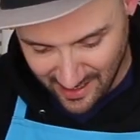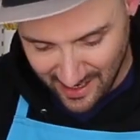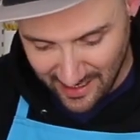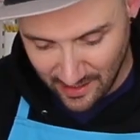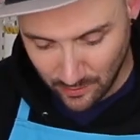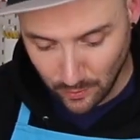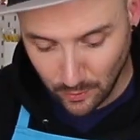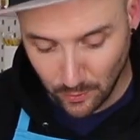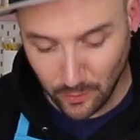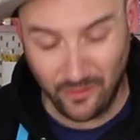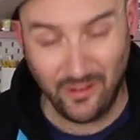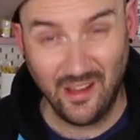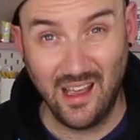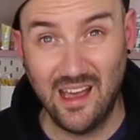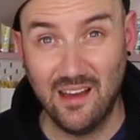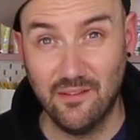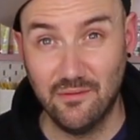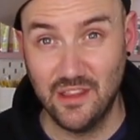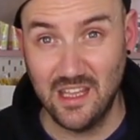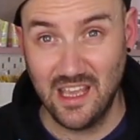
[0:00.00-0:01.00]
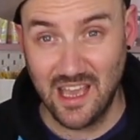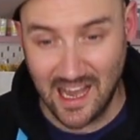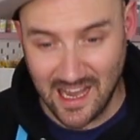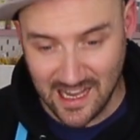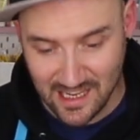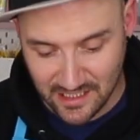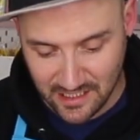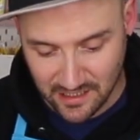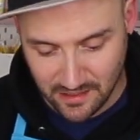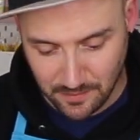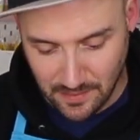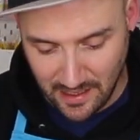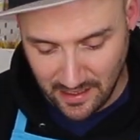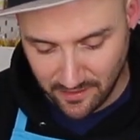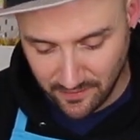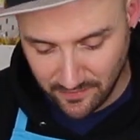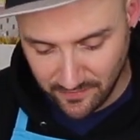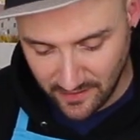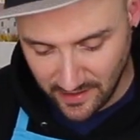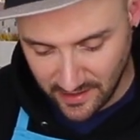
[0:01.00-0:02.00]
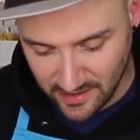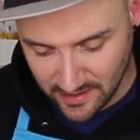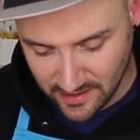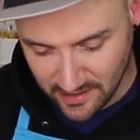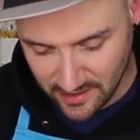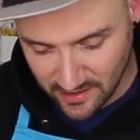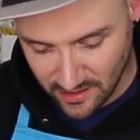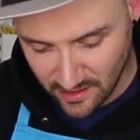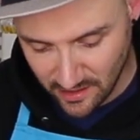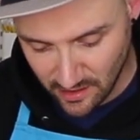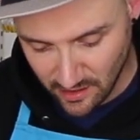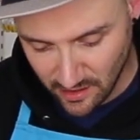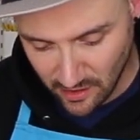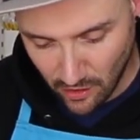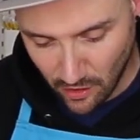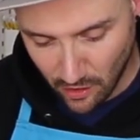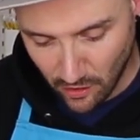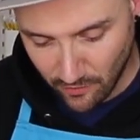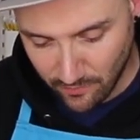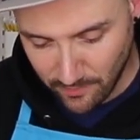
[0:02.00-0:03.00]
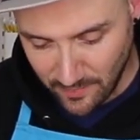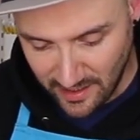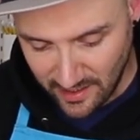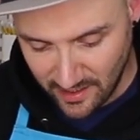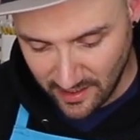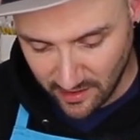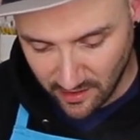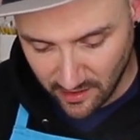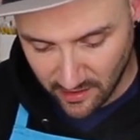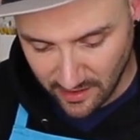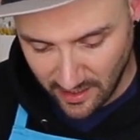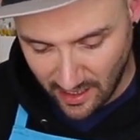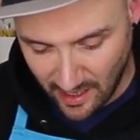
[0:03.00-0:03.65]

and it will also have the added benefit of making our